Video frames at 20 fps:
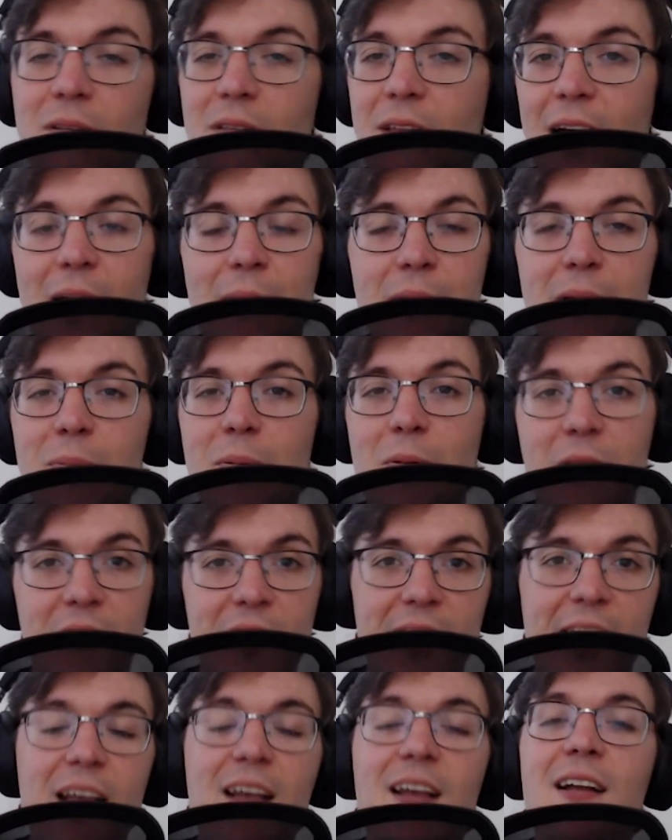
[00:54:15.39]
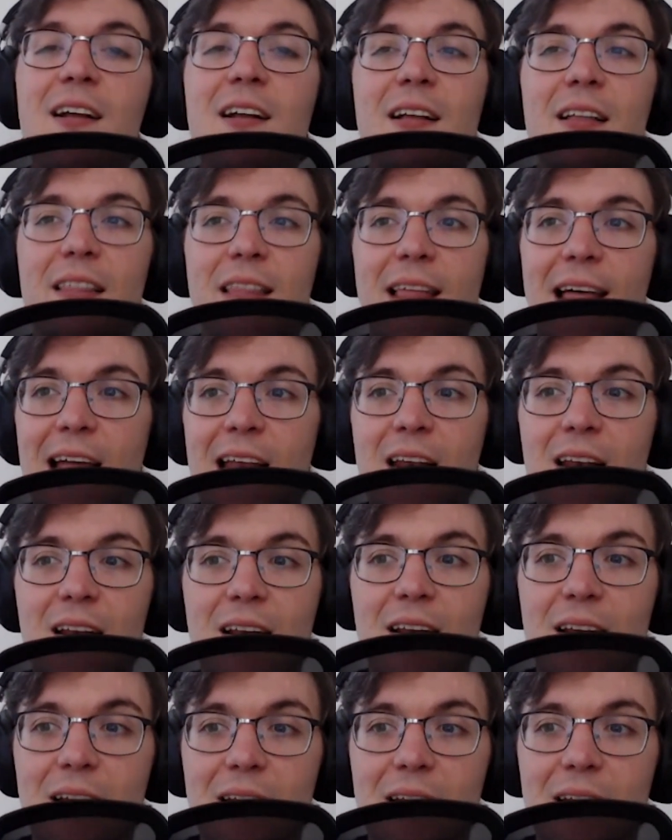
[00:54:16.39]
A lot of people think that